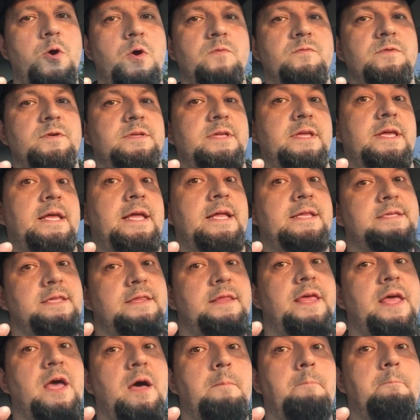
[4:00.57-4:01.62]
over into
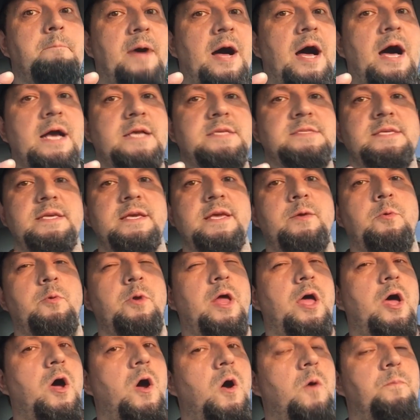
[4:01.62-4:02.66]
the unboxing.
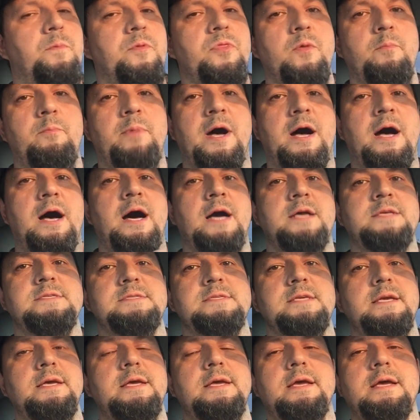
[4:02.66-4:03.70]
When I opened the
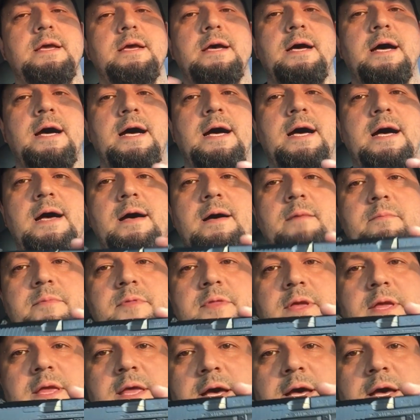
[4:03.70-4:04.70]
box, the